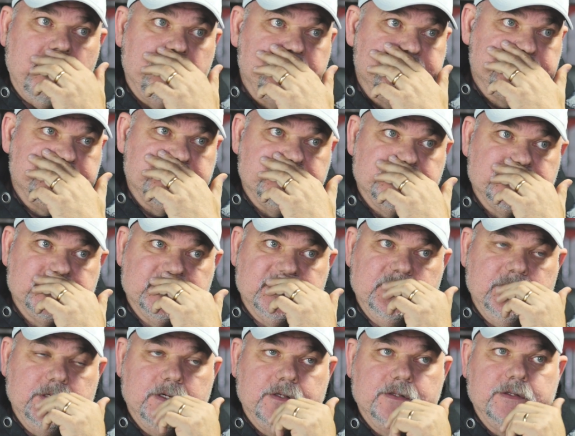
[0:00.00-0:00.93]
all of us, there's,
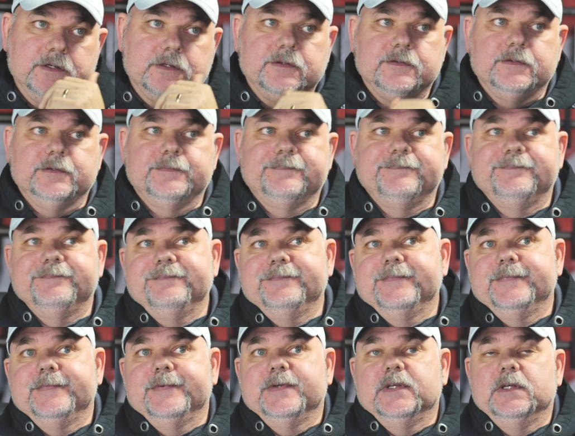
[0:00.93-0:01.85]
you know, there,
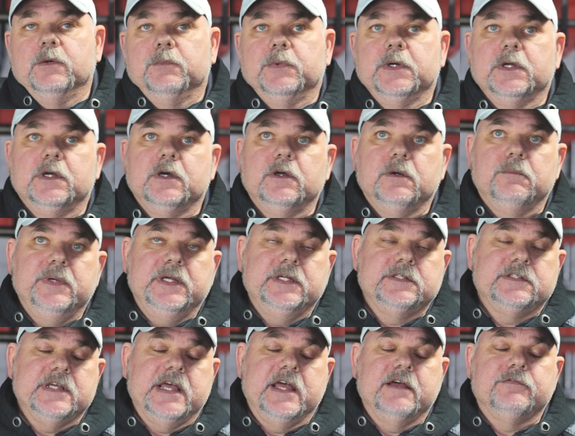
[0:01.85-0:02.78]
you don't want to go to
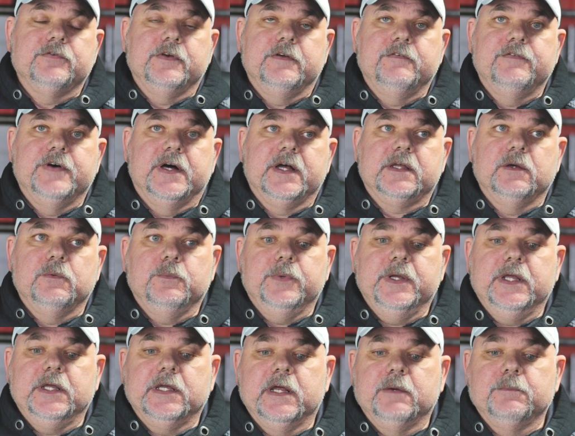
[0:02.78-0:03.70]
meets every fucking
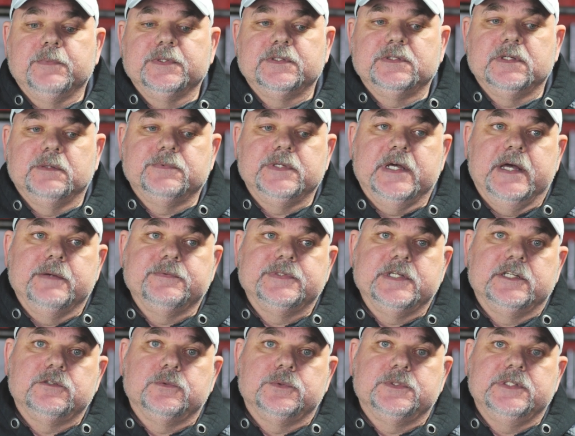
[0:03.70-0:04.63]
weekend, but
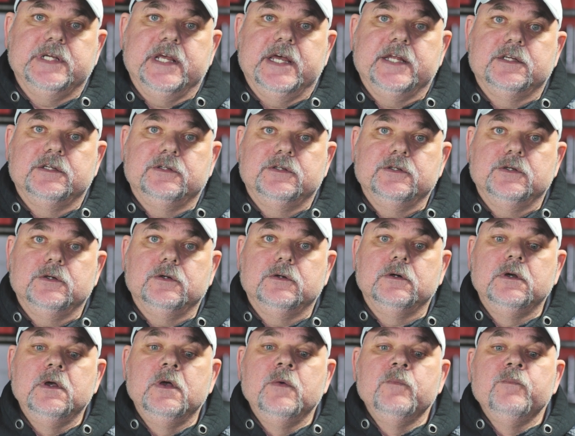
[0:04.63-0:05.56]
sometimes that's what you had to
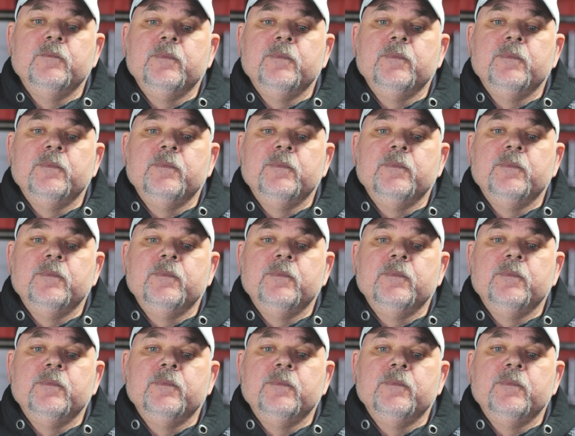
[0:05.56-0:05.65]
do.